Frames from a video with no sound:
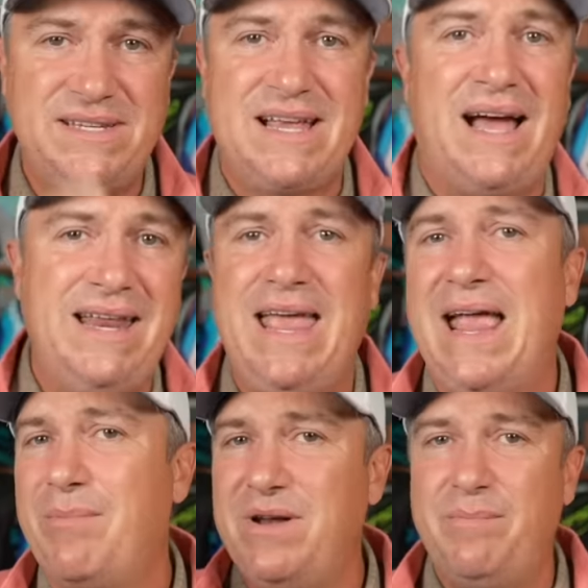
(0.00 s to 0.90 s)
to Scotty
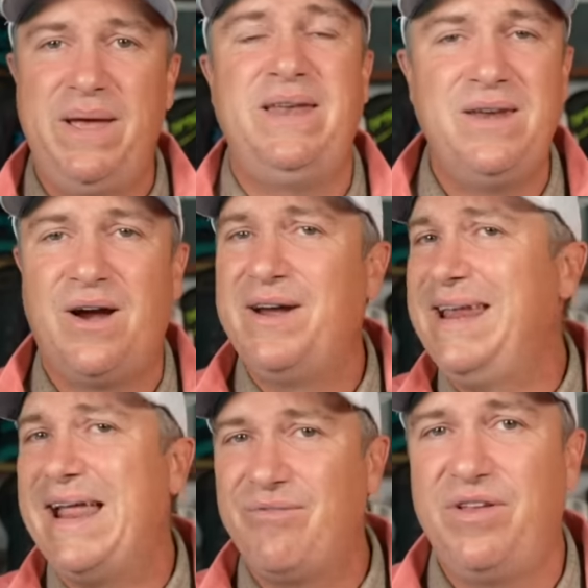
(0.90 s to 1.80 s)
Cameron to Bettinardi
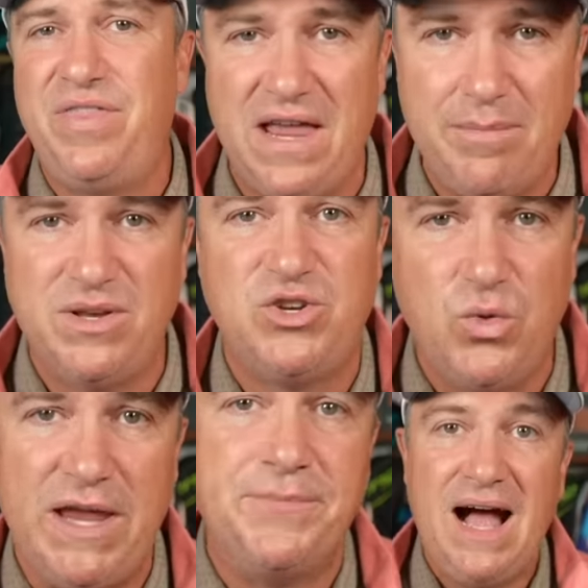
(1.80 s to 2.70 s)
and everything in
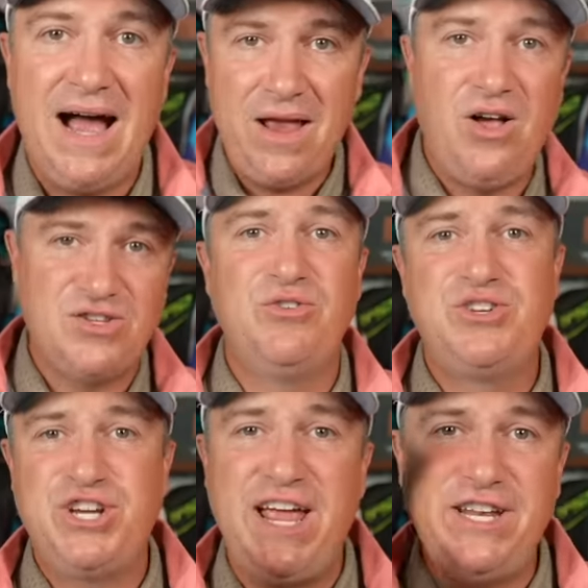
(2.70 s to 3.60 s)
between. I also
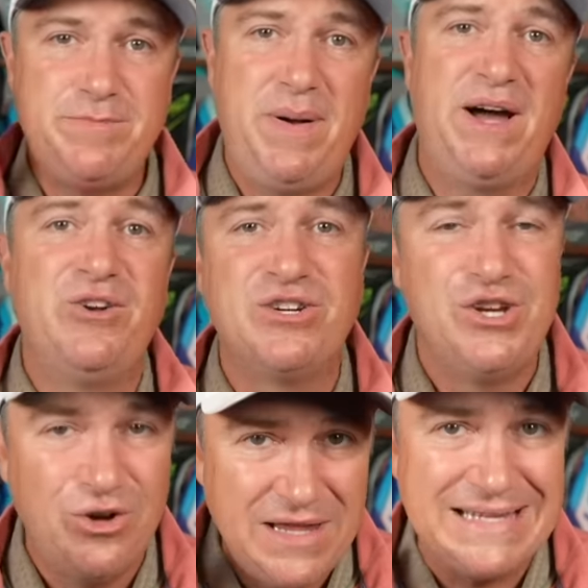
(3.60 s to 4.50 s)
changed putters
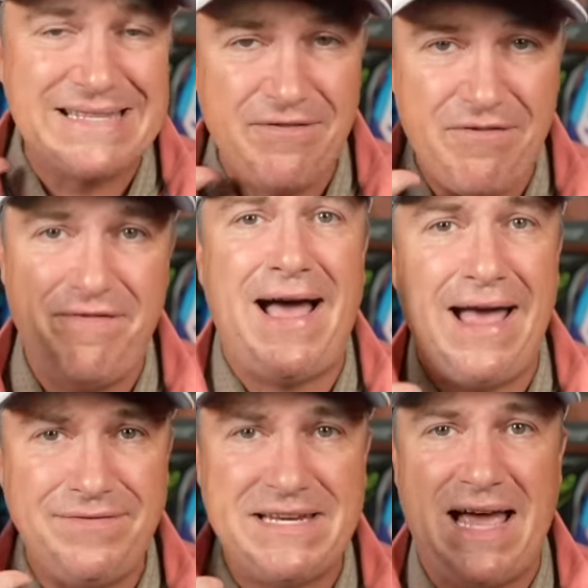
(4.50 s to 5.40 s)
no less than
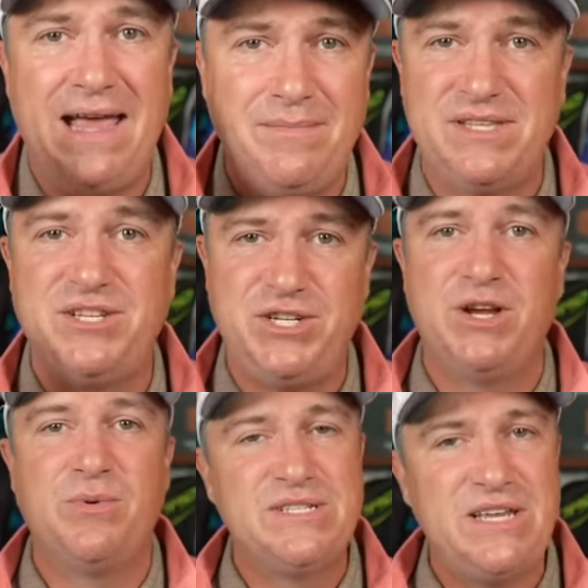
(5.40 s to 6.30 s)
five times this
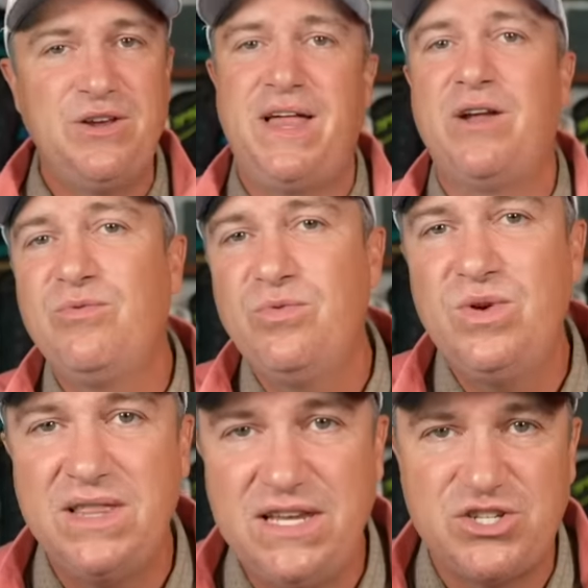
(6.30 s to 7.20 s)
year. It was a year that I
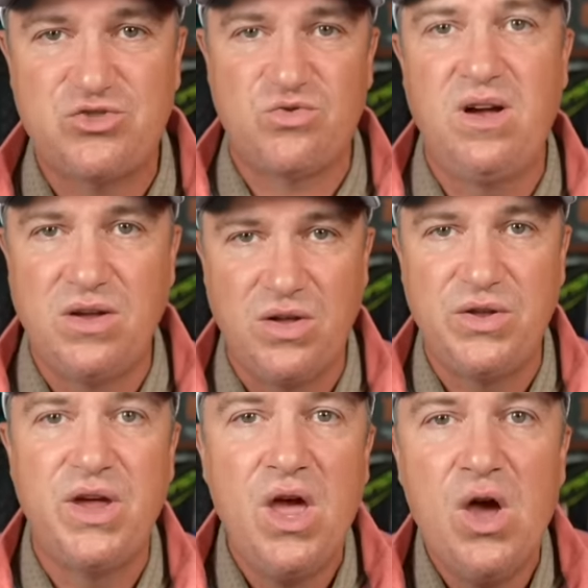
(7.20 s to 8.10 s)
really
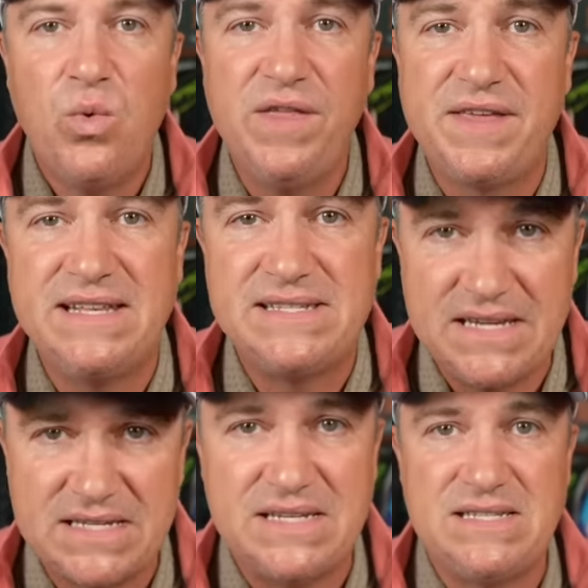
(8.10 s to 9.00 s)
struggled with
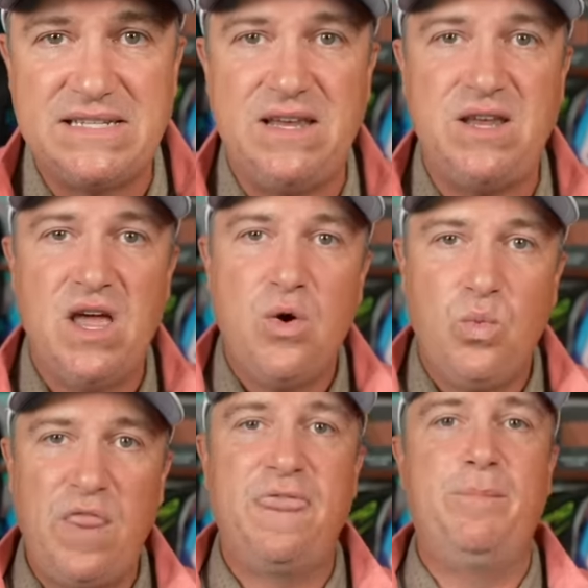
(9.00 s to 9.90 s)
consistency
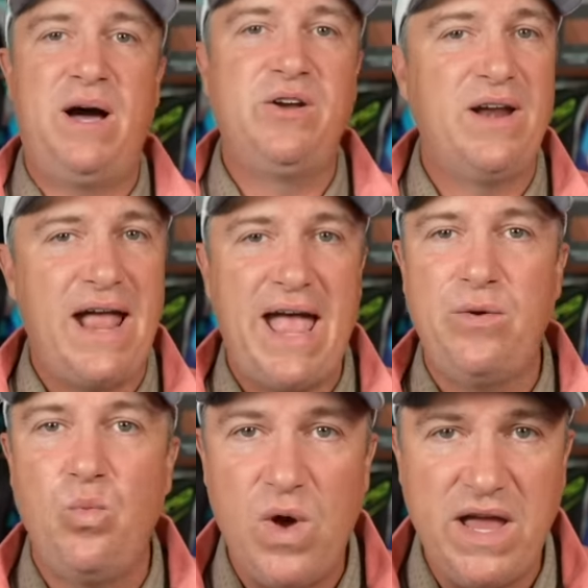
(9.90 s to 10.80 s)
with the putter, and I
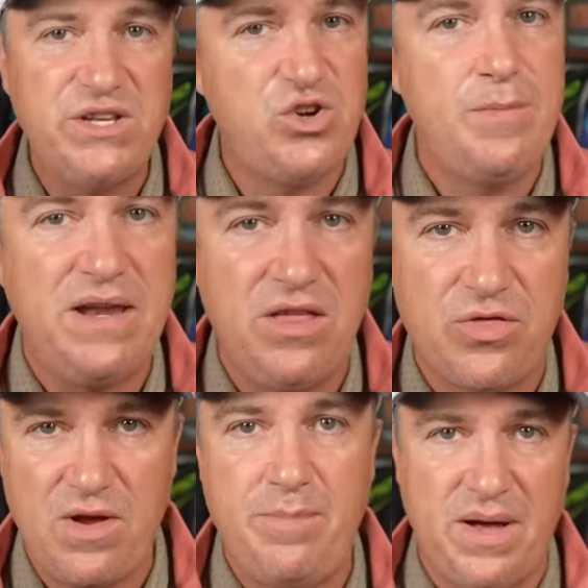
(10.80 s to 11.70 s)
had way too many
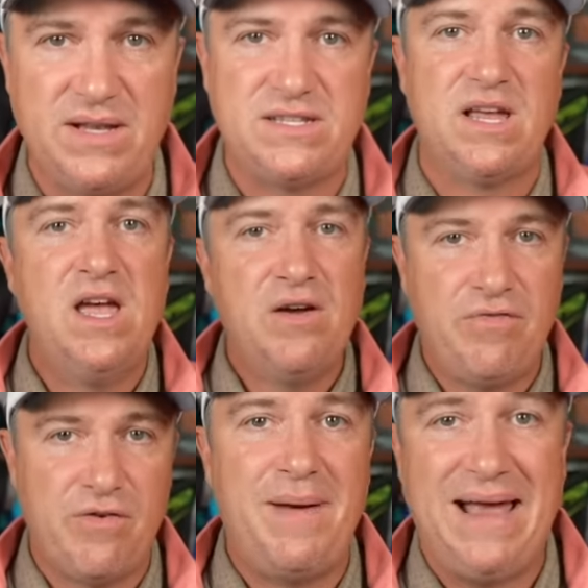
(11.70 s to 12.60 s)
three putts
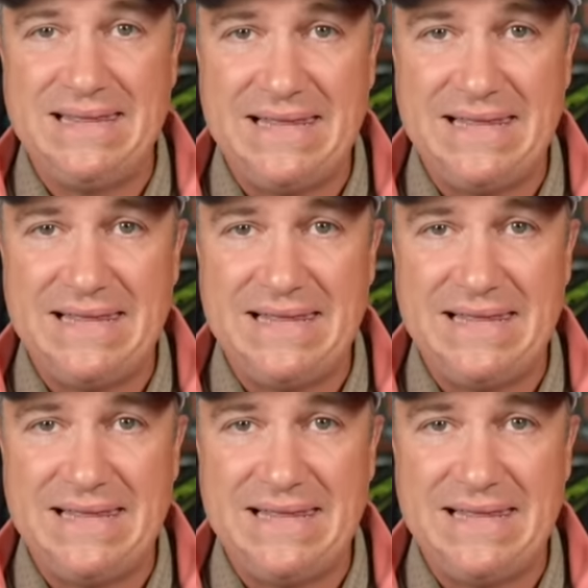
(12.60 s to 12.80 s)
for my